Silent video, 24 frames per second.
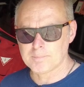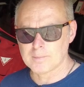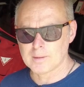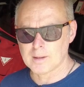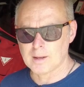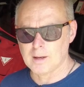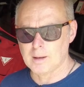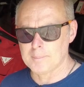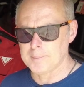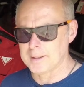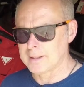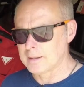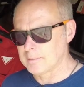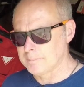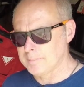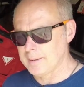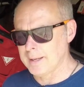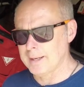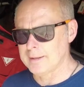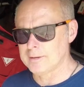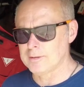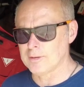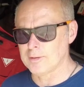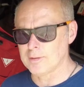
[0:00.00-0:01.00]
I mean,
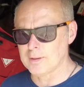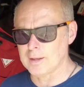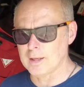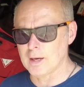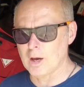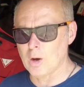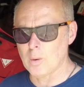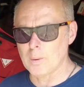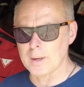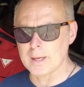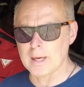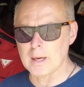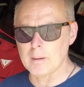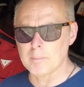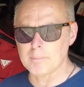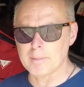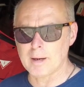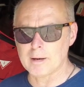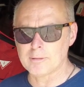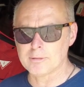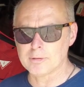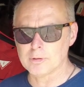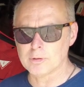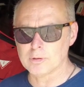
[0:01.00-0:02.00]
compared to the OEM
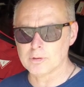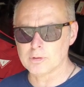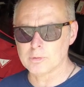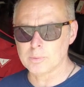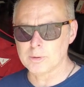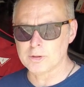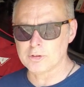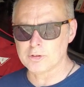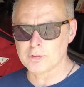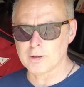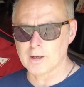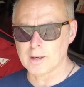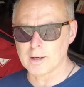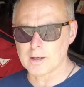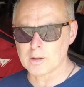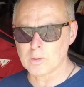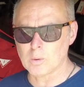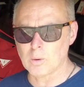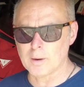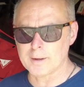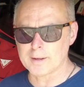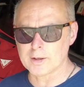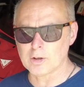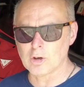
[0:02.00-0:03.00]
baffles, which are
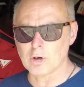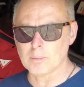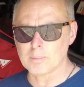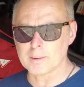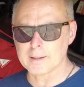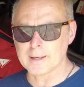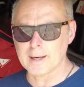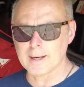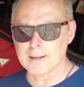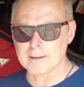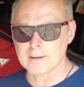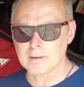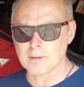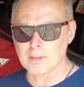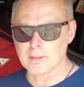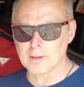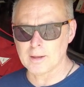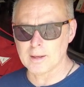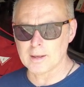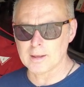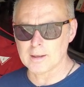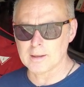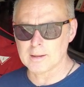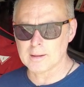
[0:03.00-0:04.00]
quite a complicated
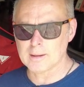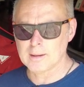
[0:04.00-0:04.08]
thing,